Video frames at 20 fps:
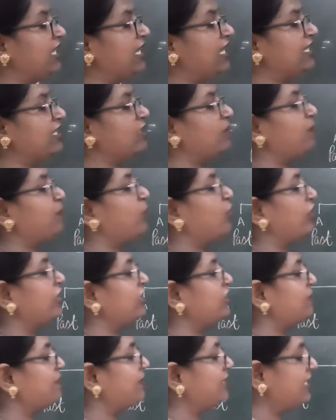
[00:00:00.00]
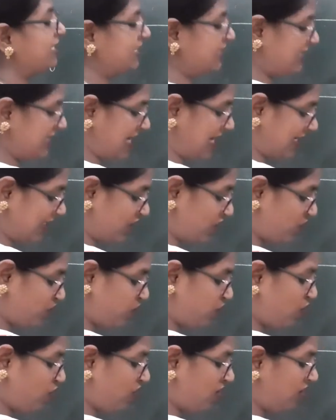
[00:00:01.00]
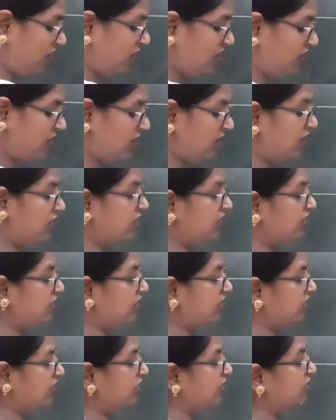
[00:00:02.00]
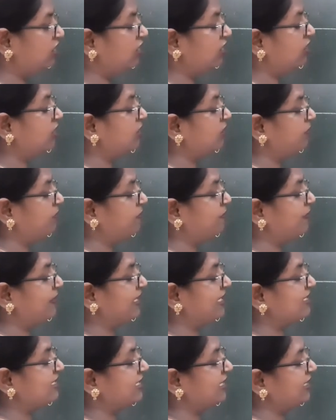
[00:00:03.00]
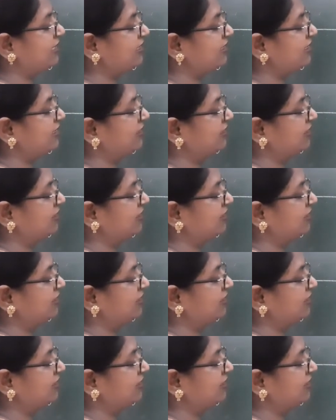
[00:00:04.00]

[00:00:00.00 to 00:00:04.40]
and the point B stands for the present